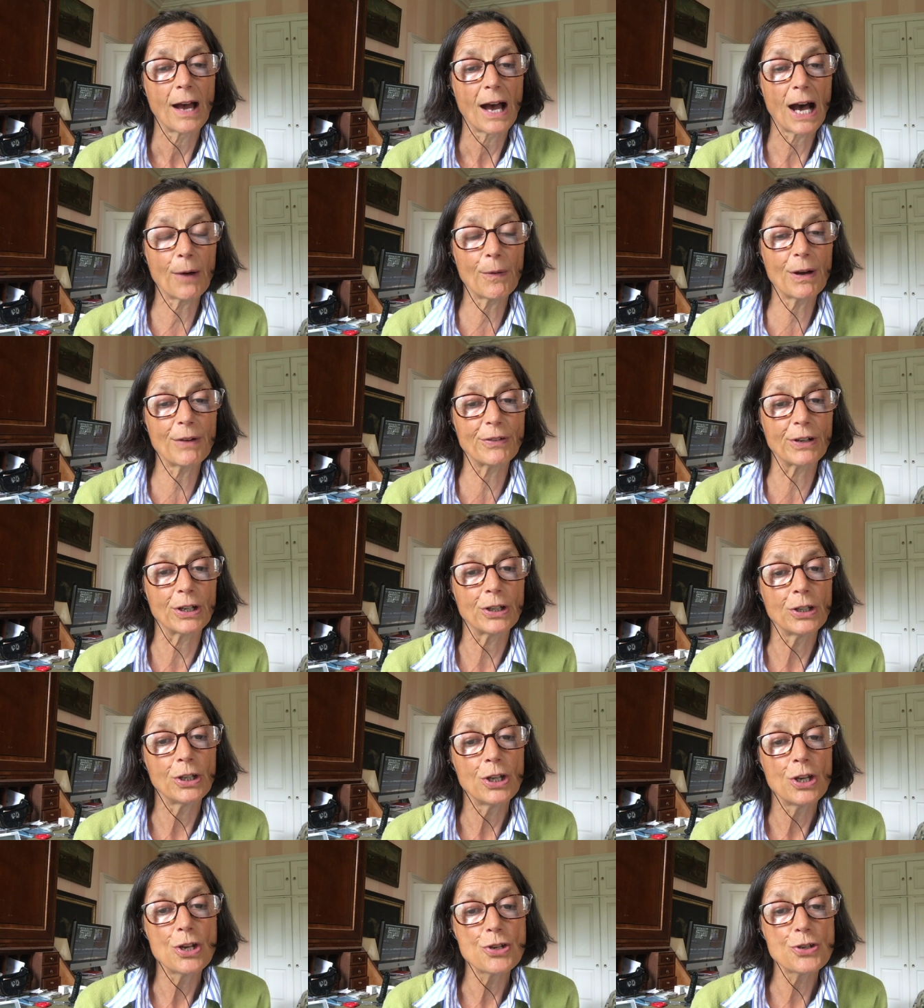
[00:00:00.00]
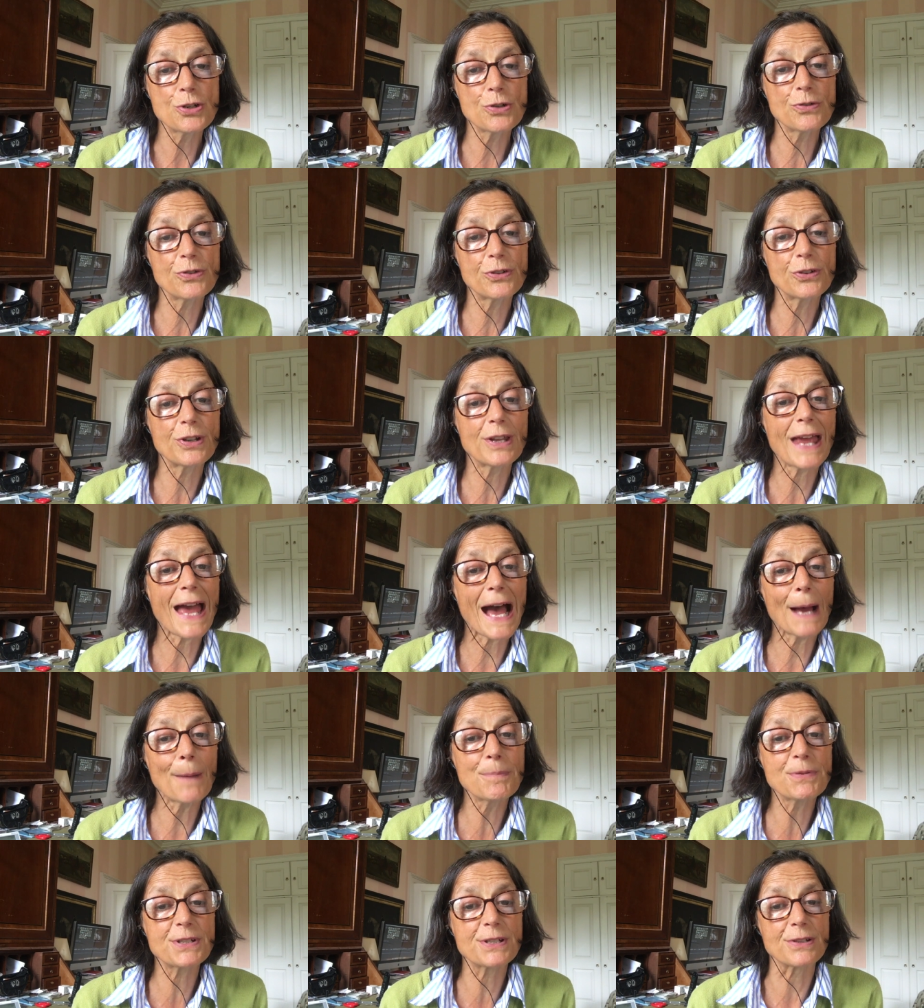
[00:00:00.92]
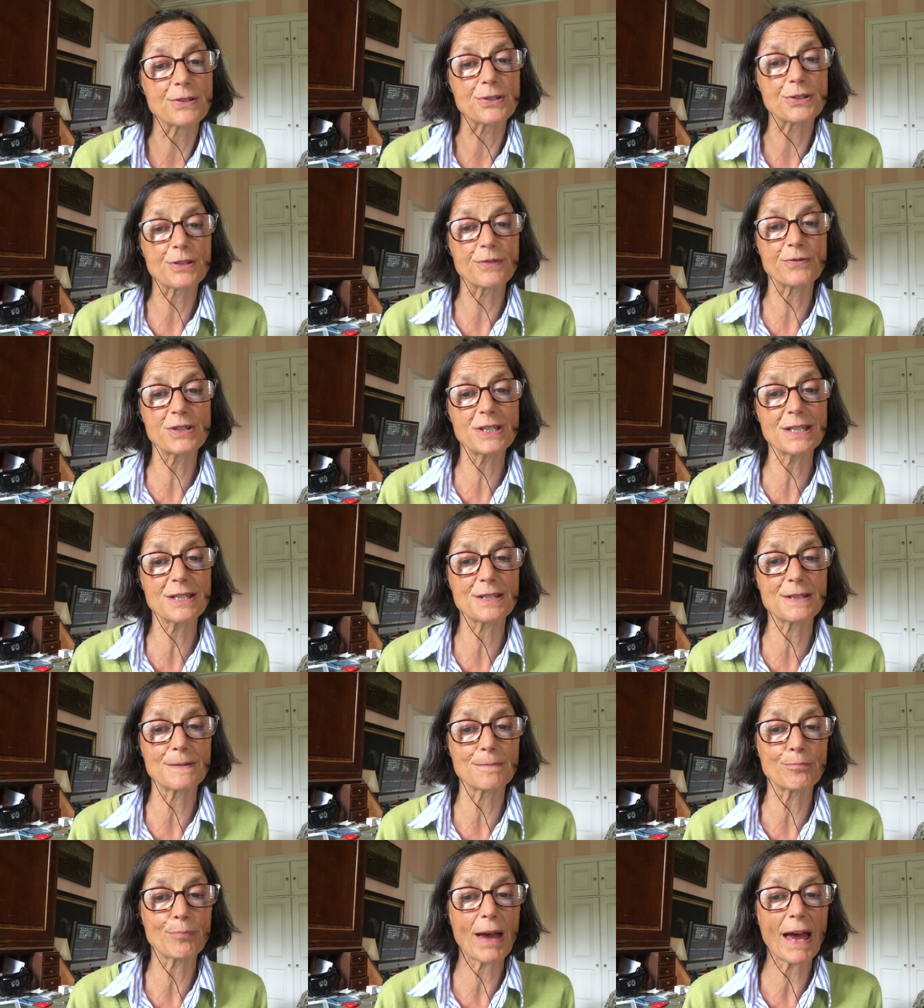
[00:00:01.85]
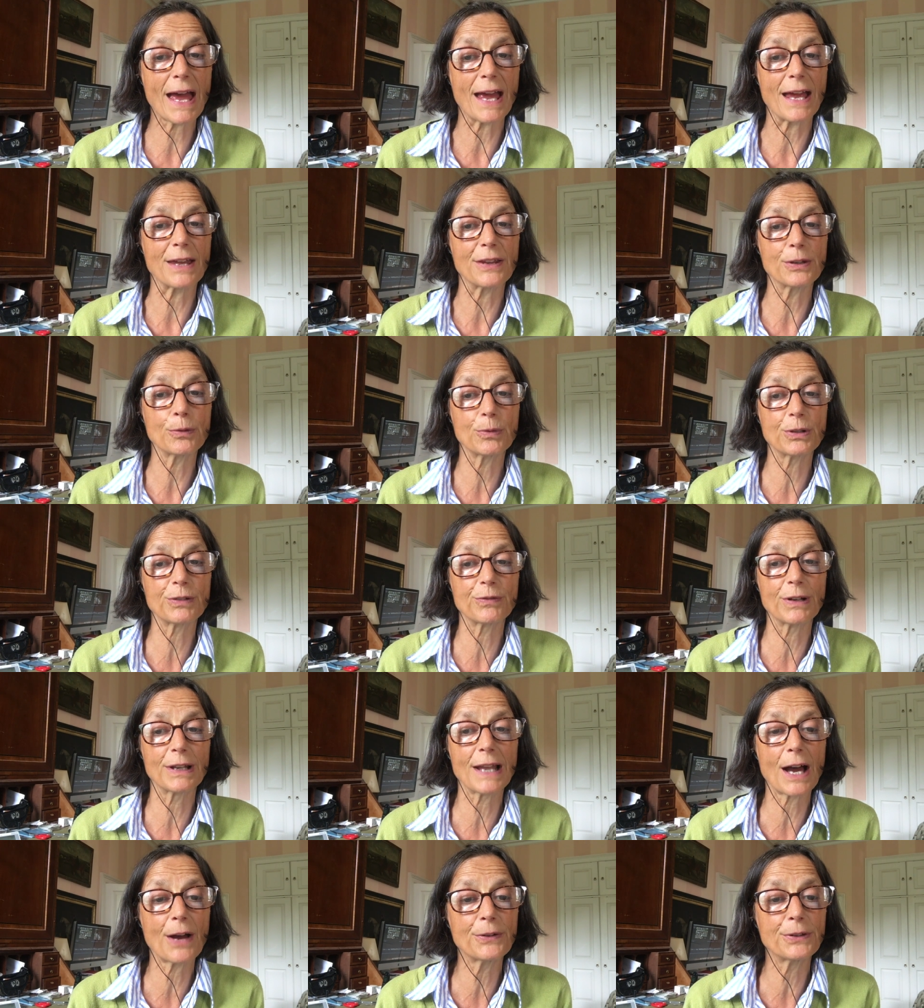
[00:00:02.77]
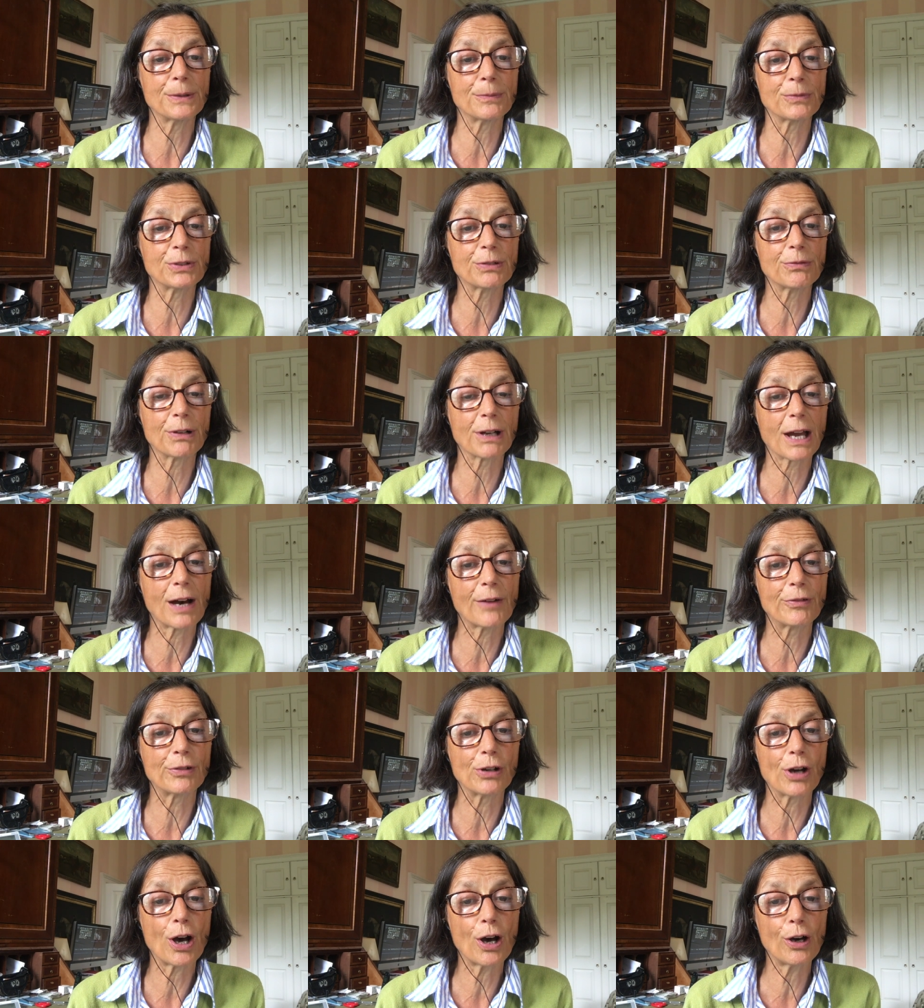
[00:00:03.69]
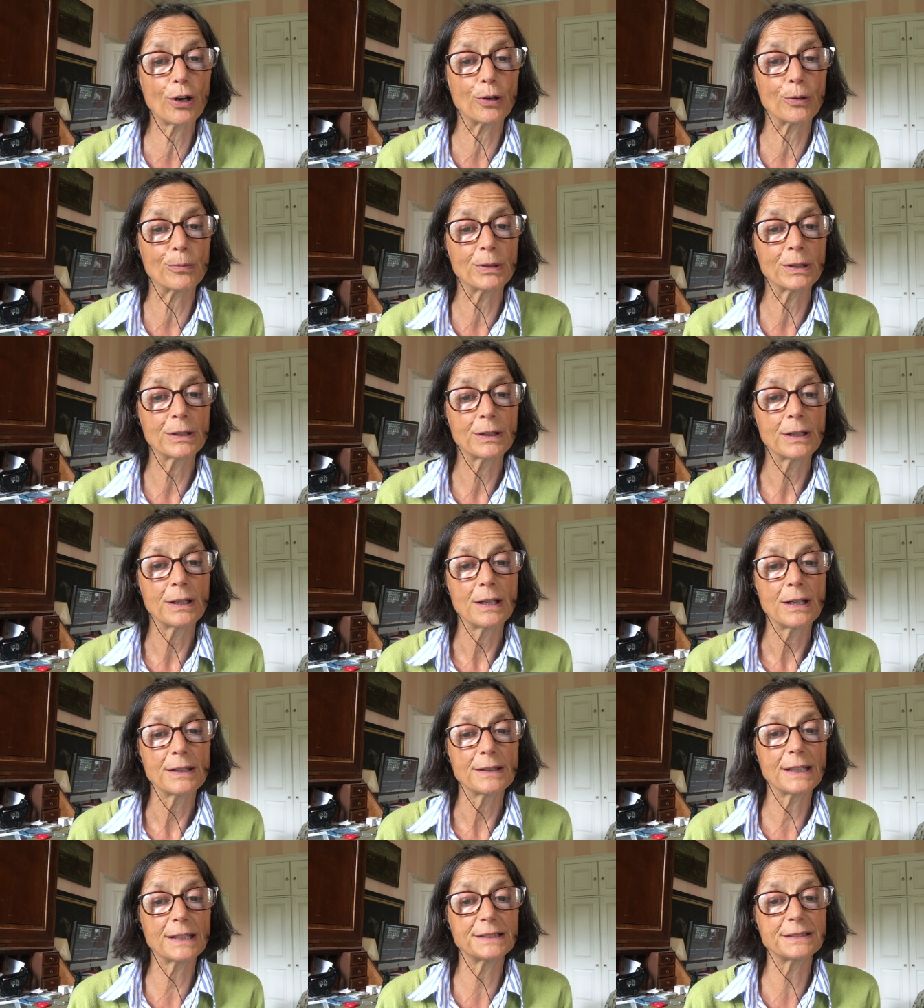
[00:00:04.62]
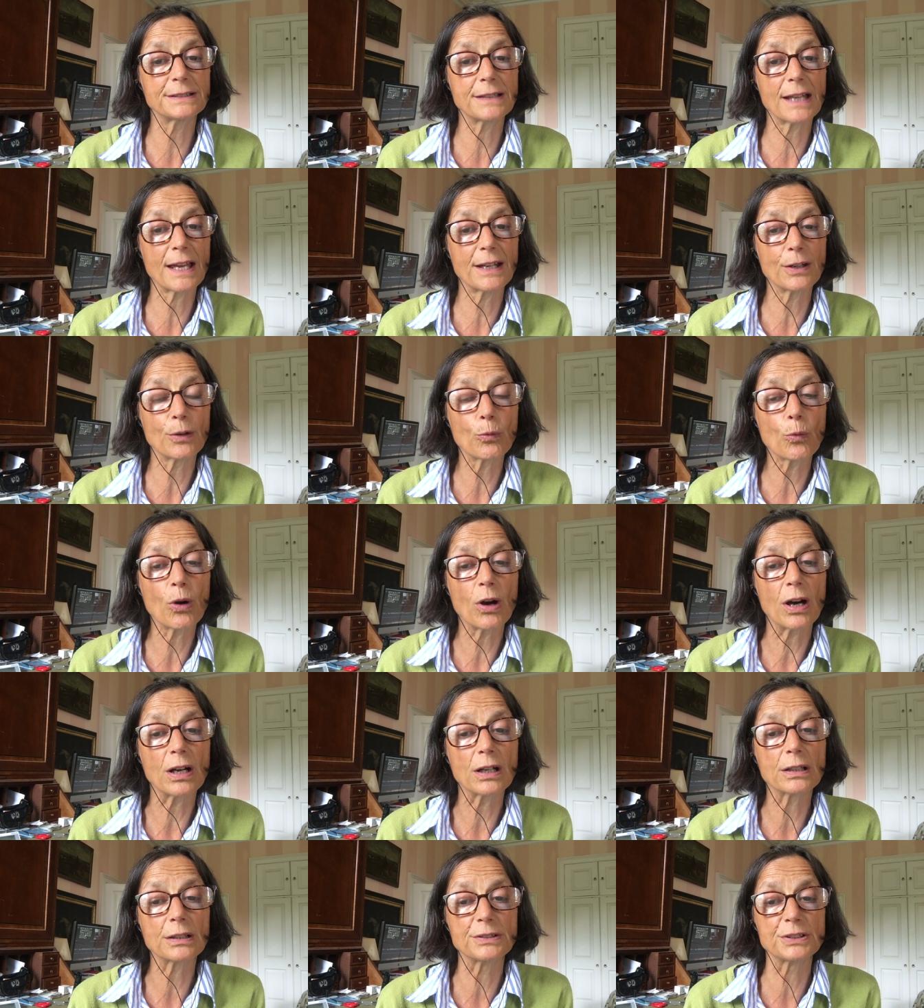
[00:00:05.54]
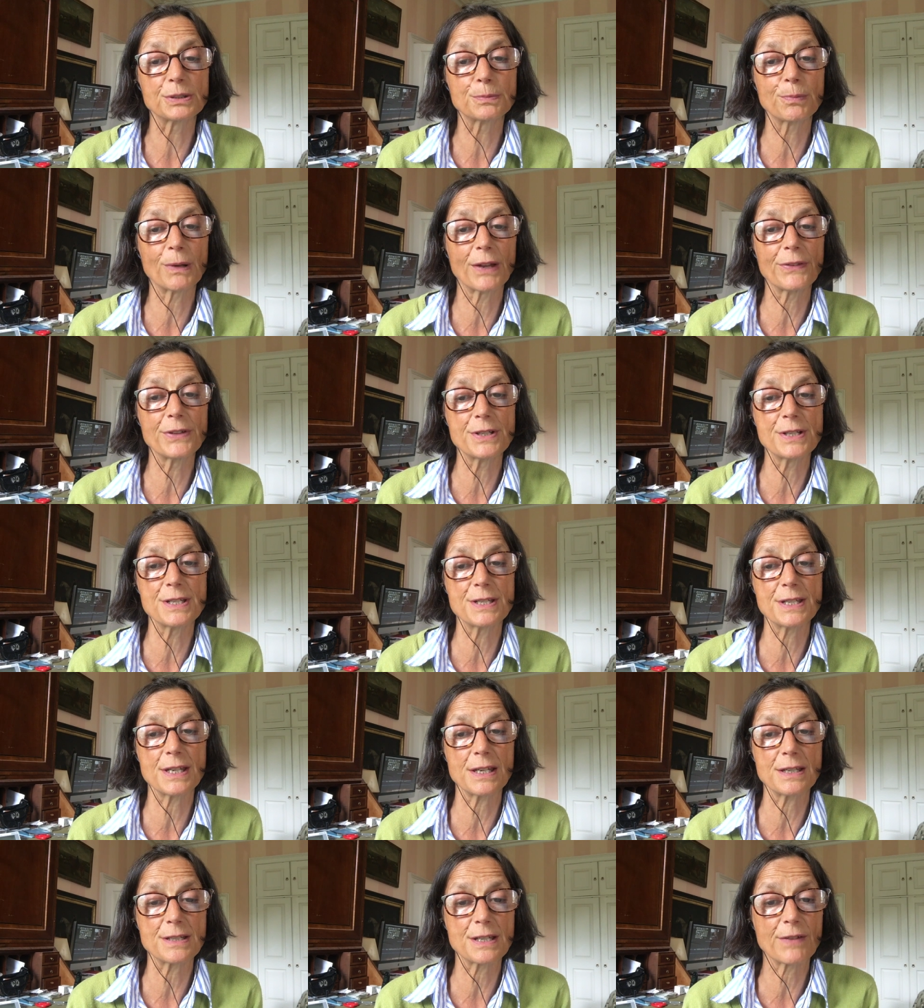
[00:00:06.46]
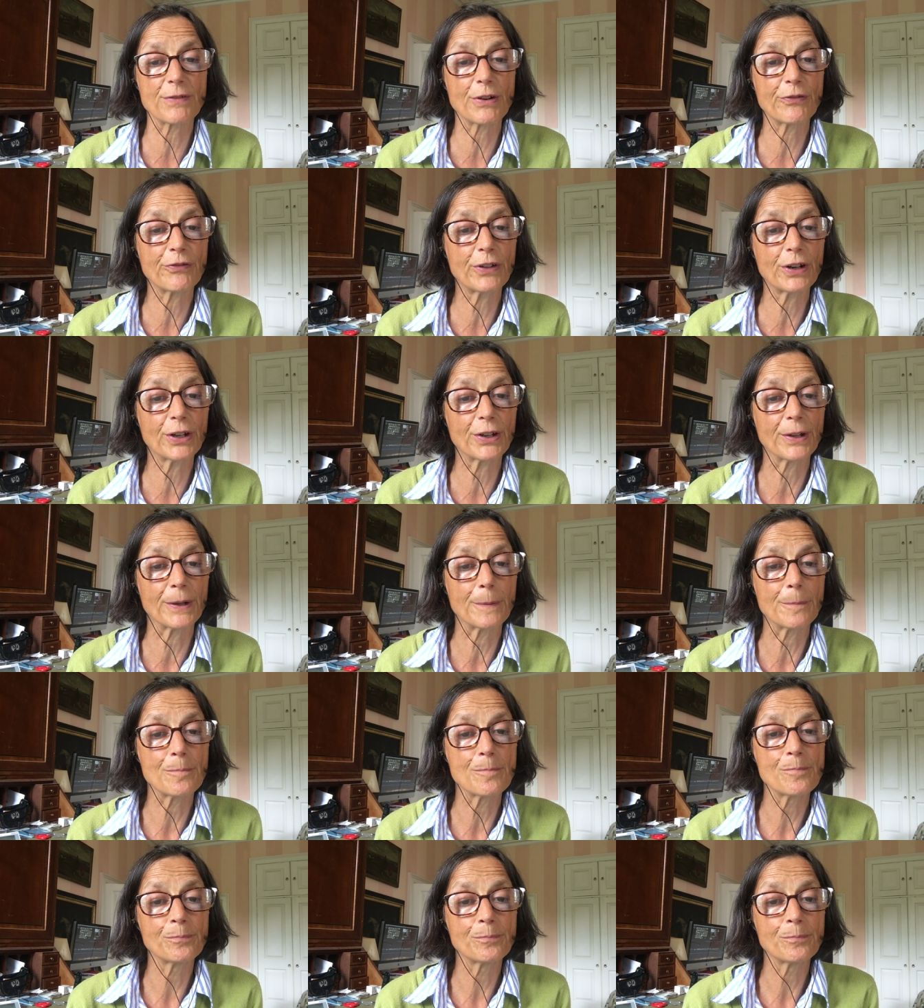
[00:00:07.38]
However, due to the absence of decent pay that would have allowed them to recover at home, they stayed at work and spread the disease ever further.